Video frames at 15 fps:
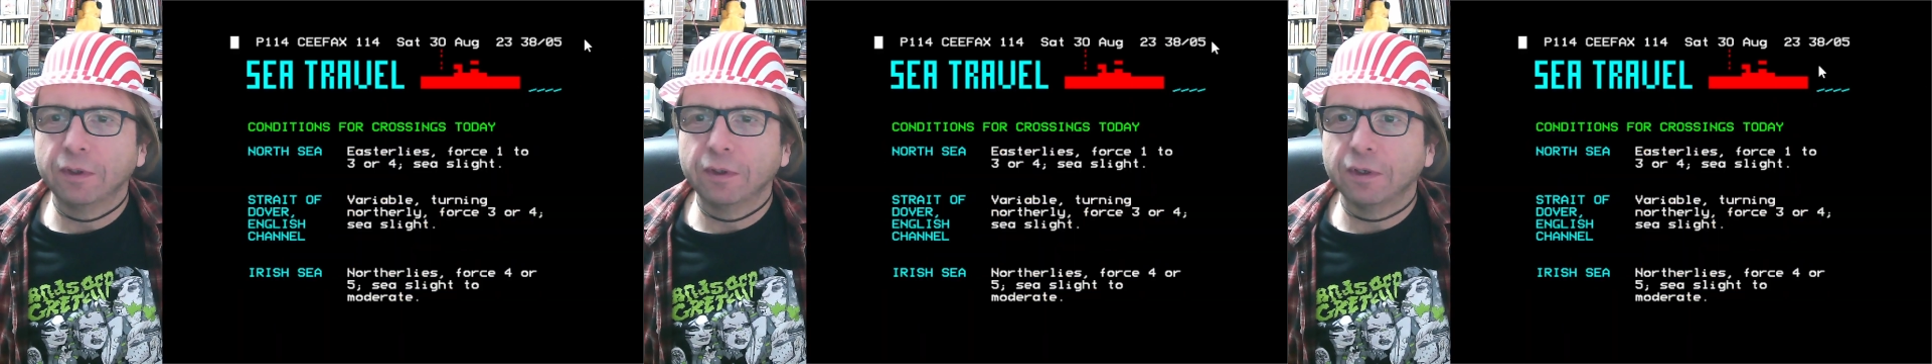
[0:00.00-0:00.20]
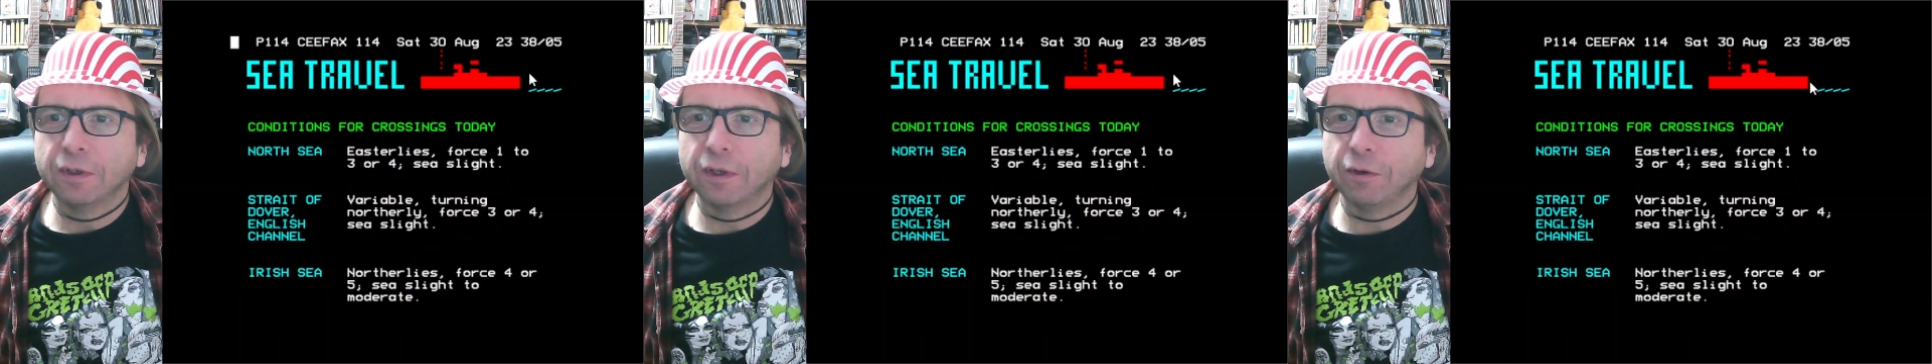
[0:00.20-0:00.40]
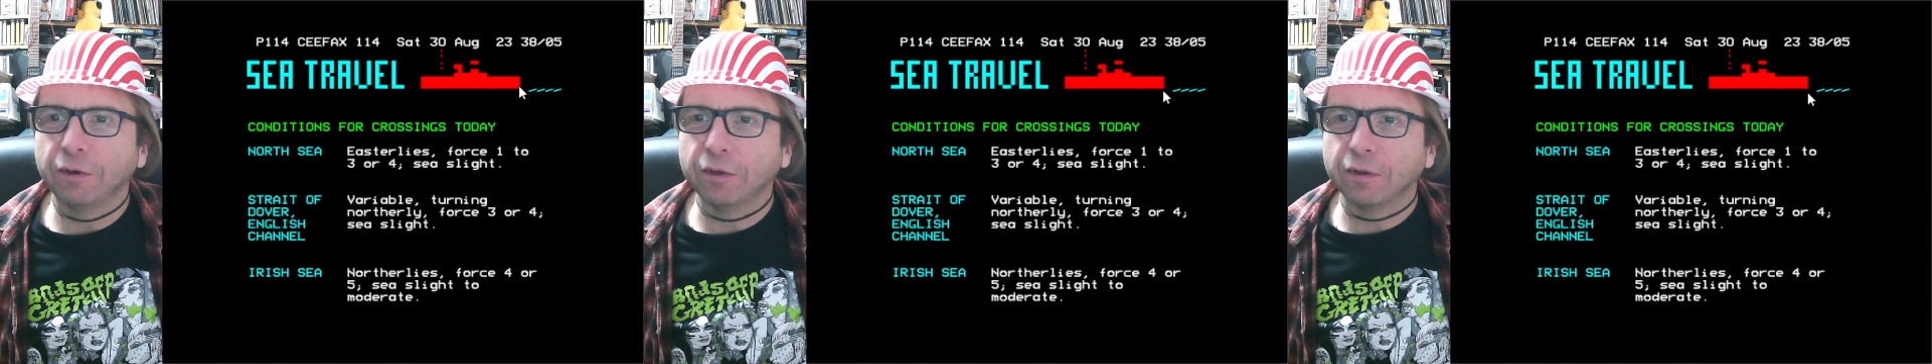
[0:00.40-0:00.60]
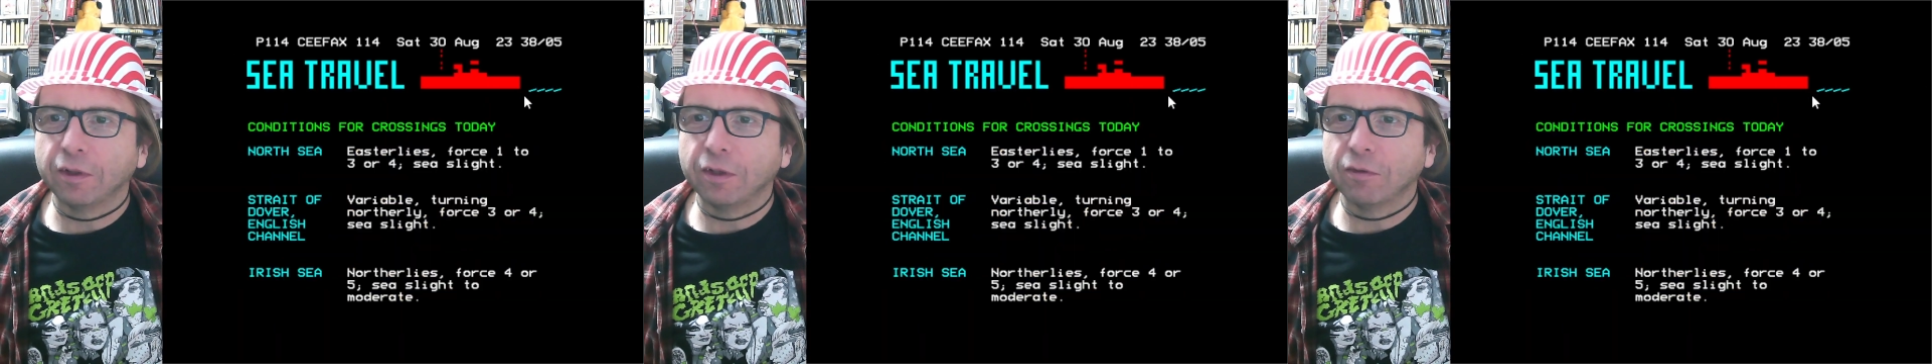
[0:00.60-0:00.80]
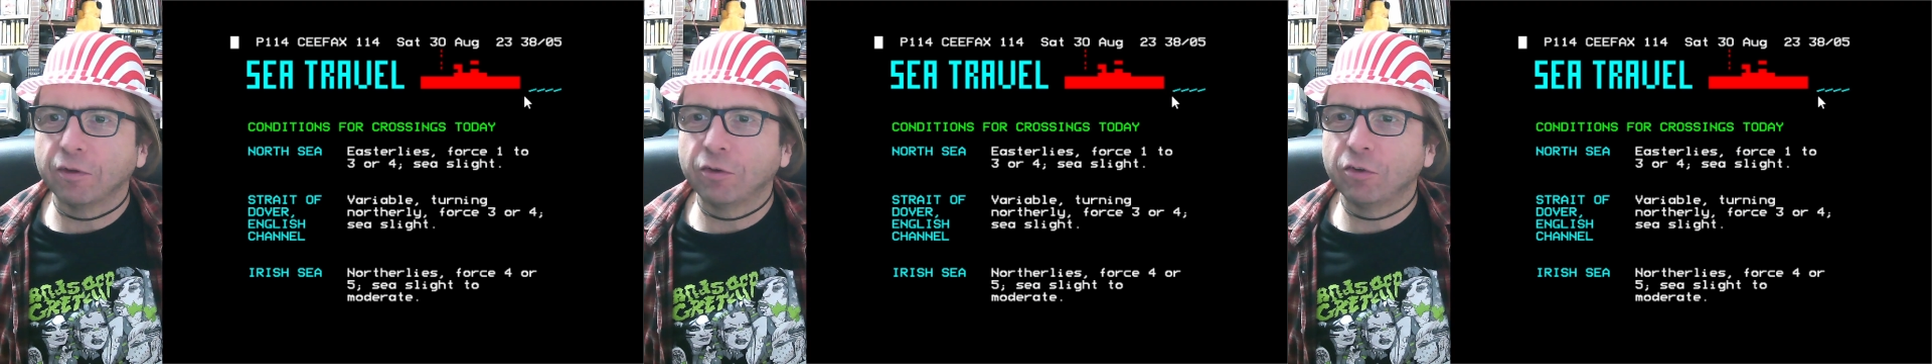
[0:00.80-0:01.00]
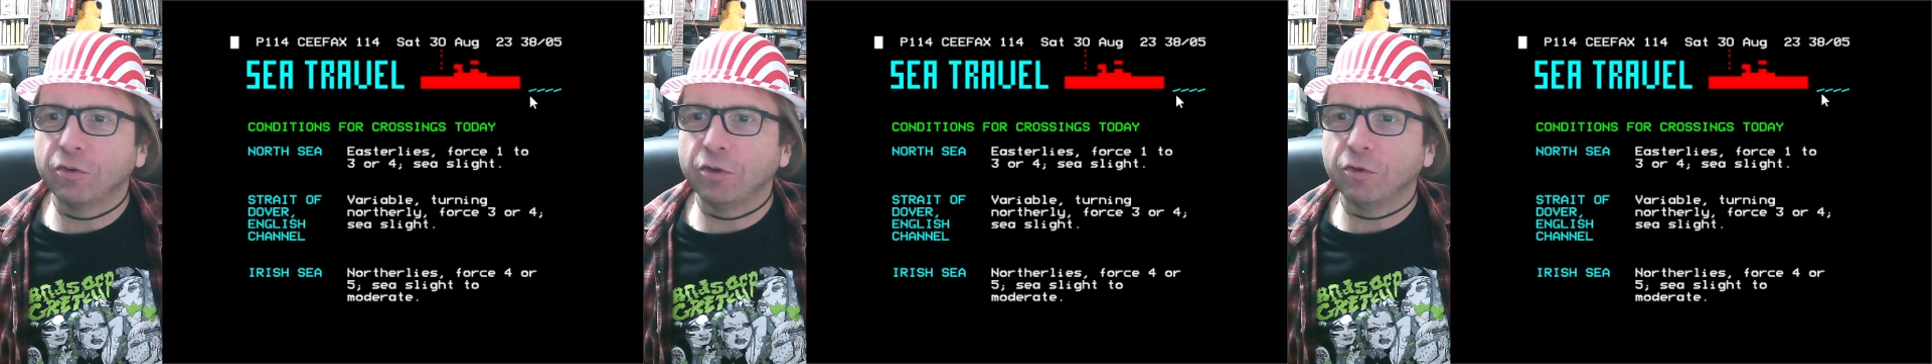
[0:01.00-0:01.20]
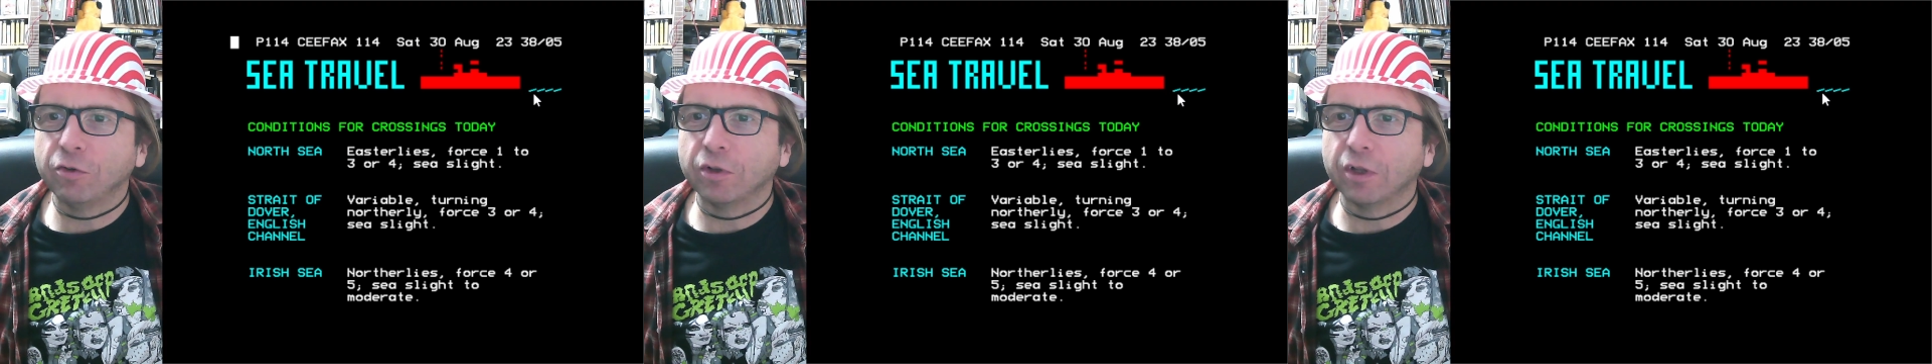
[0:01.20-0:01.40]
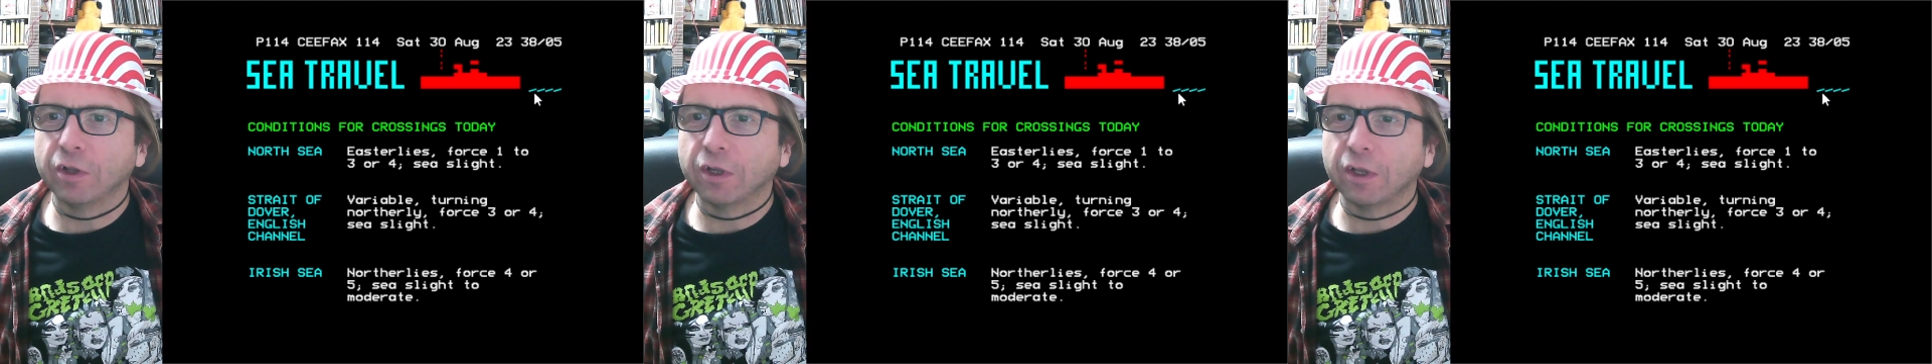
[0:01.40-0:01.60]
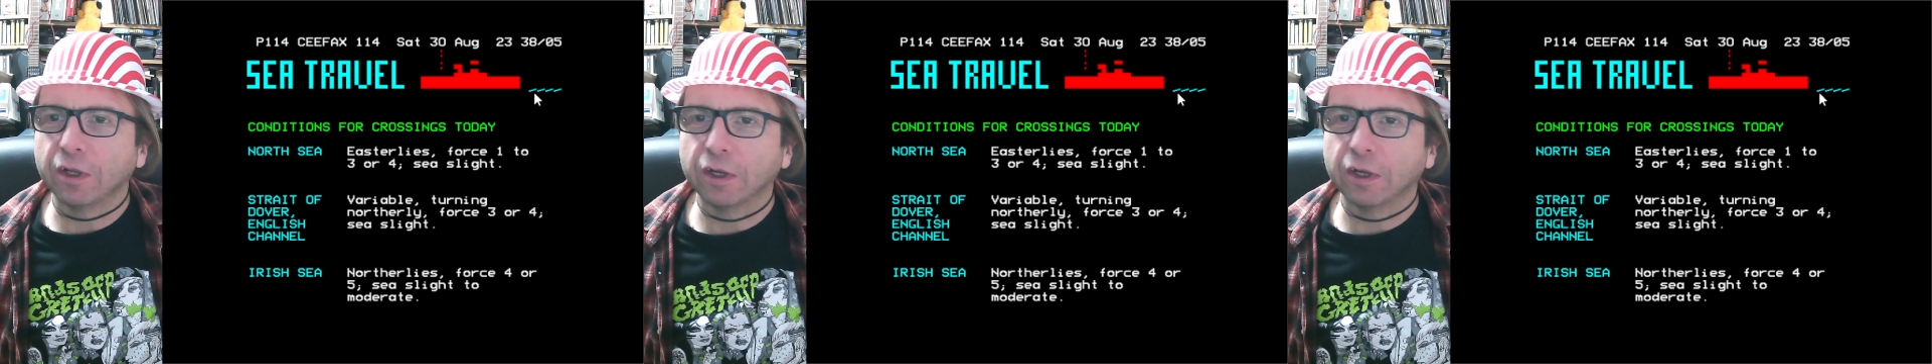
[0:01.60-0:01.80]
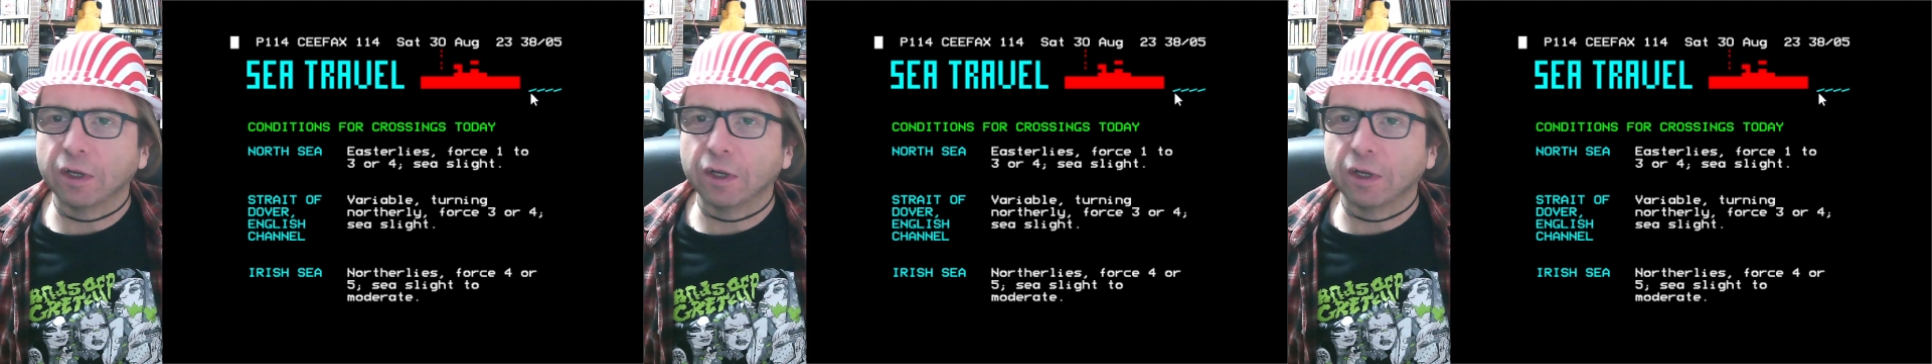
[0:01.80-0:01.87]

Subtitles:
Now, this is using a